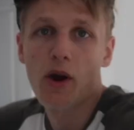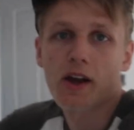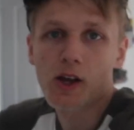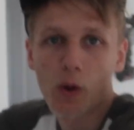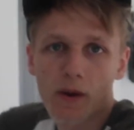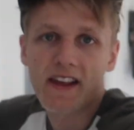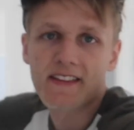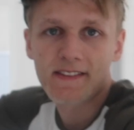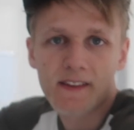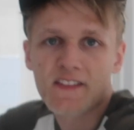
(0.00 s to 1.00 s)
we're going
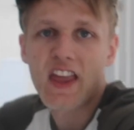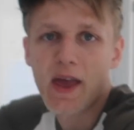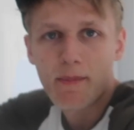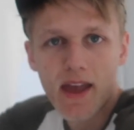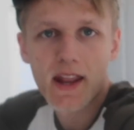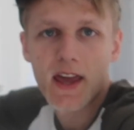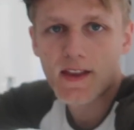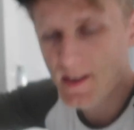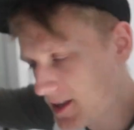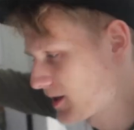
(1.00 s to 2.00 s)
in. Ten
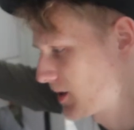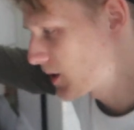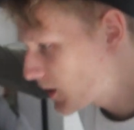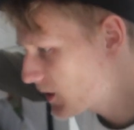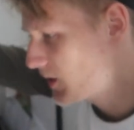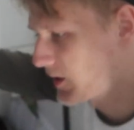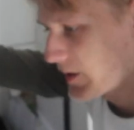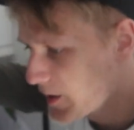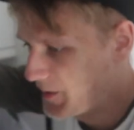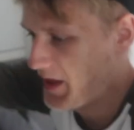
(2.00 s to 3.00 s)
minutes. Uh,
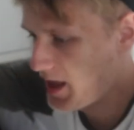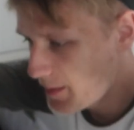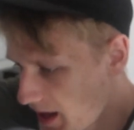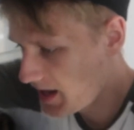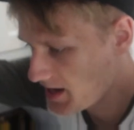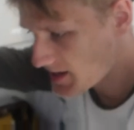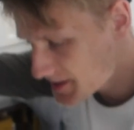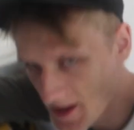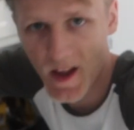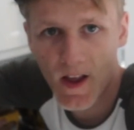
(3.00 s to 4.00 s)
ten minutes.
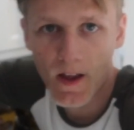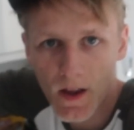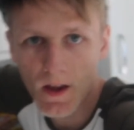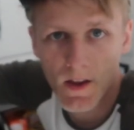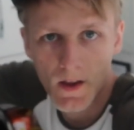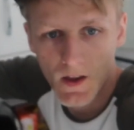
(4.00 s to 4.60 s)
Uh, uh,